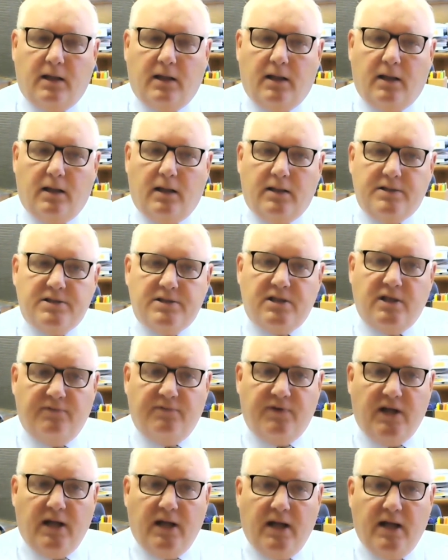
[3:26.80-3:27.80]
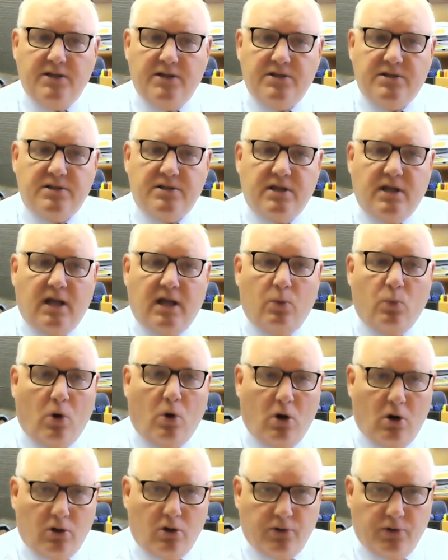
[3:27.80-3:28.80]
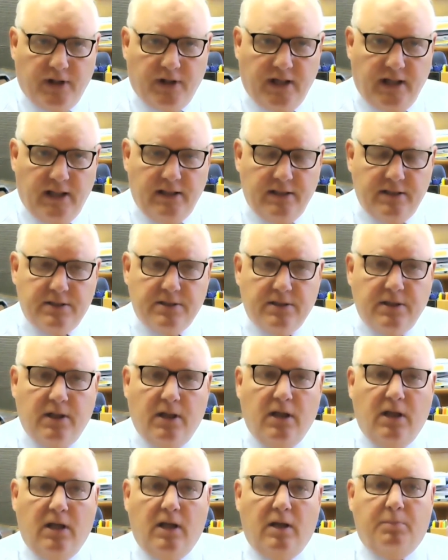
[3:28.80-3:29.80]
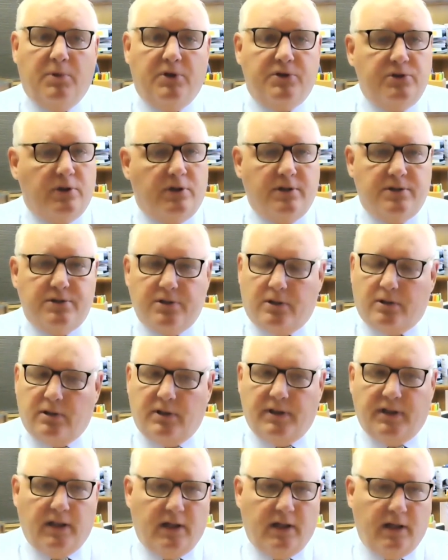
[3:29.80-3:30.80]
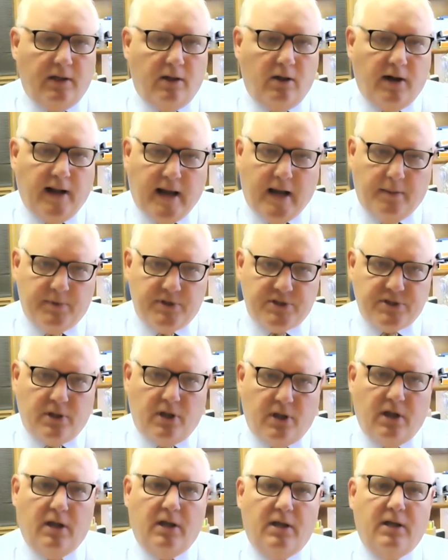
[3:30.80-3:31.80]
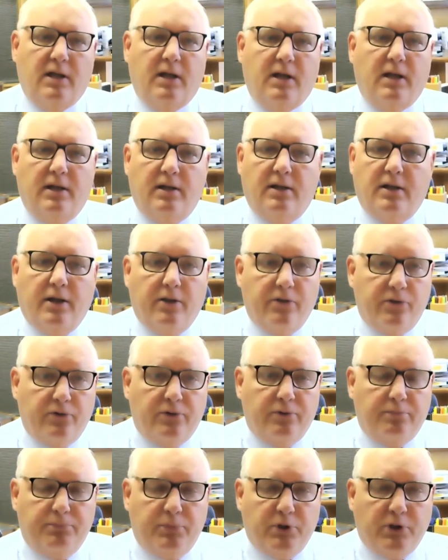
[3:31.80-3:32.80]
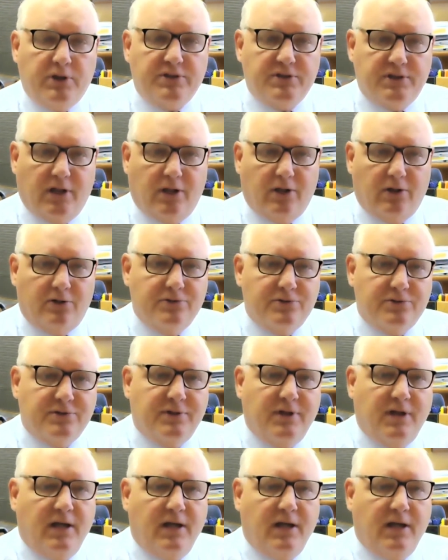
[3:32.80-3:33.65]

CVS and Walgreens, but you can certainly get it on Amazon and other booksellers.